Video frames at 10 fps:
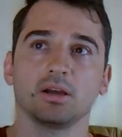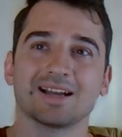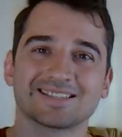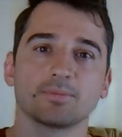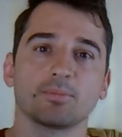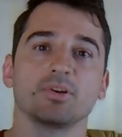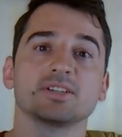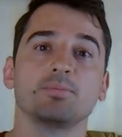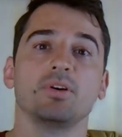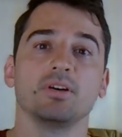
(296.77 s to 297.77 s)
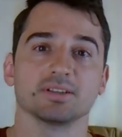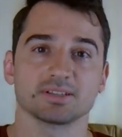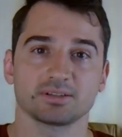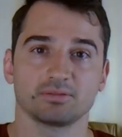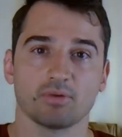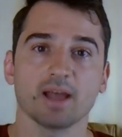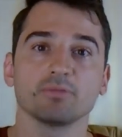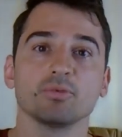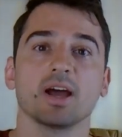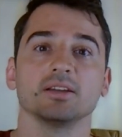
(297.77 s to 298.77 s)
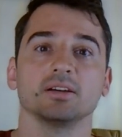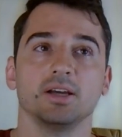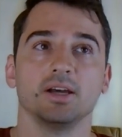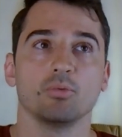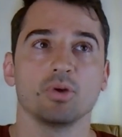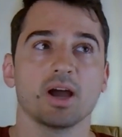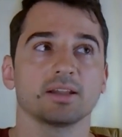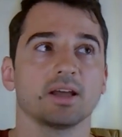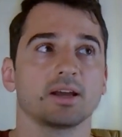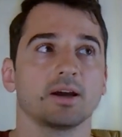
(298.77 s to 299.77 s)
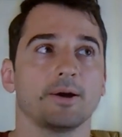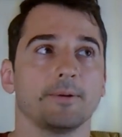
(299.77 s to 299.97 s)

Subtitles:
customer experience, right? We got like